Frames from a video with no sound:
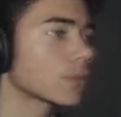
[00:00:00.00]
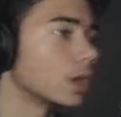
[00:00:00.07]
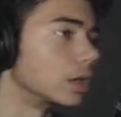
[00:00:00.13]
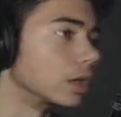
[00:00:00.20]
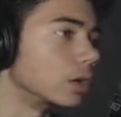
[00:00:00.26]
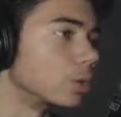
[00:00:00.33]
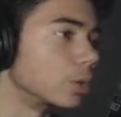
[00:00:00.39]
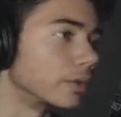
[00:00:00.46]

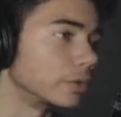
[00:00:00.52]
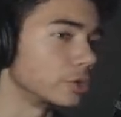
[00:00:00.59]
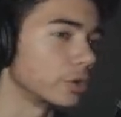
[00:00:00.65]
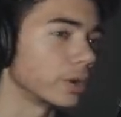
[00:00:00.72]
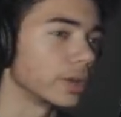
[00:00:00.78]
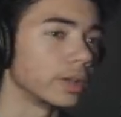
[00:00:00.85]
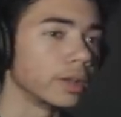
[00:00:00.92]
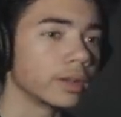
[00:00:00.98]
Hello,
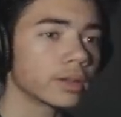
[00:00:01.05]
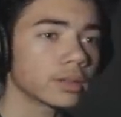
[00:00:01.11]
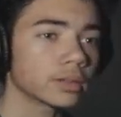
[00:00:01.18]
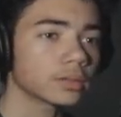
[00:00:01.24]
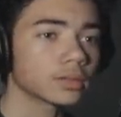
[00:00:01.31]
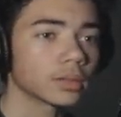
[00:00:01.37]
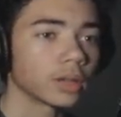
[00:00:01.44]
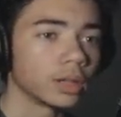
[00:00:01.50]
Everdred.
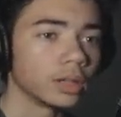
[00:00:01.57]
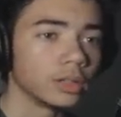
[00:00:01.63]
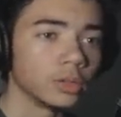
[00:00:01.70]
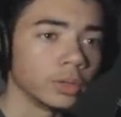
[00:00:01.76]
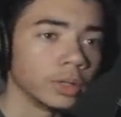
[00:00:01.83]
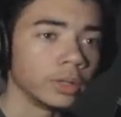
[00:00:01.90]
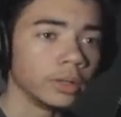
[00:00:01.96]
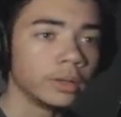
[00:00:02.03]
How you
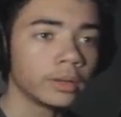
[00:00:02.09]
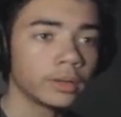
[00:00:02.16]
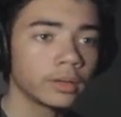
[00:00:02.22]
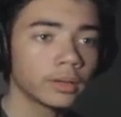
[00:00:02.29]
doing?